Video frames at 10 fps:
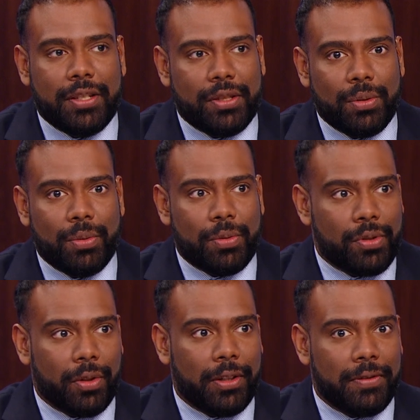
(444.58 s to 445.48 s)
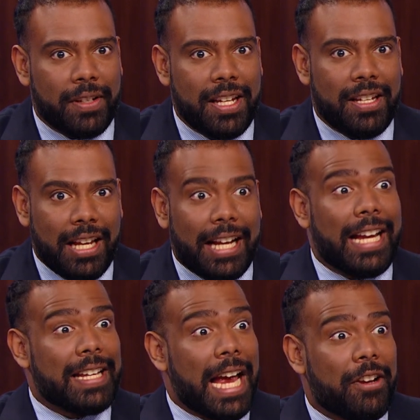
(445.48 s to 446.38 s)
to sort of, and
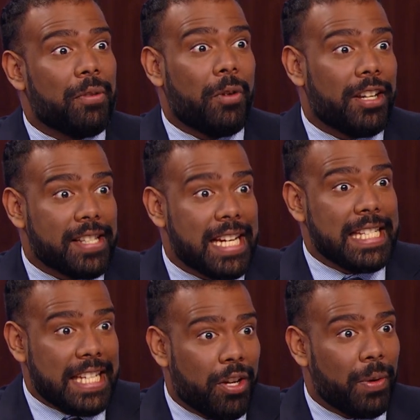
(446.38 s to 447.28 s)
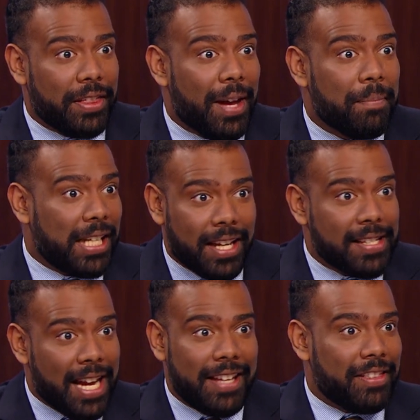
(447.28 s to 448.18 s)
I, I don't want to say deal with them
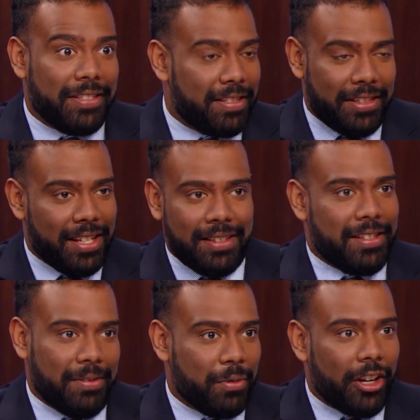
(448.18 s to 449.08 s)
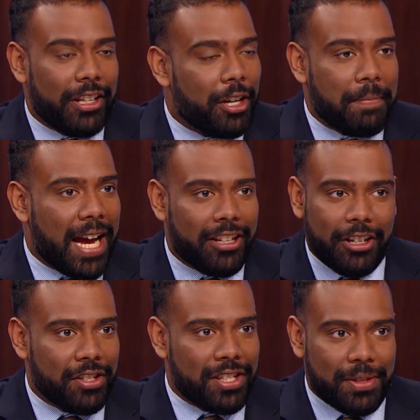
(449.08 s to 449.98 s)
because, yeah. hey, th we're in their
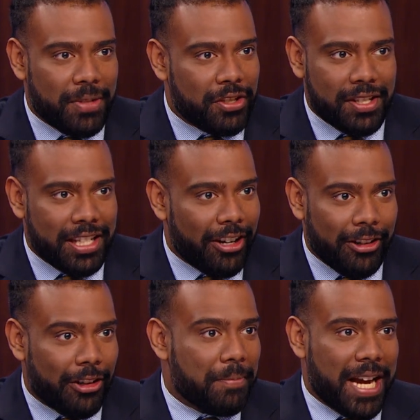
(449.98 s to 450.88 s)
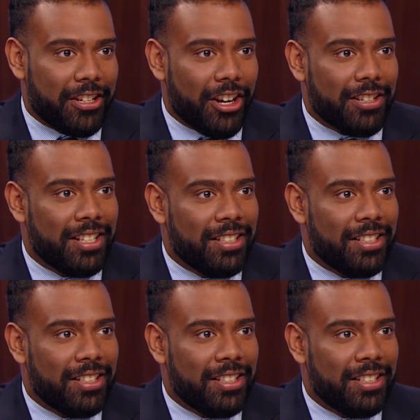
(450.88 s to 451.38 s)
backyard just as much as they are in our backyard.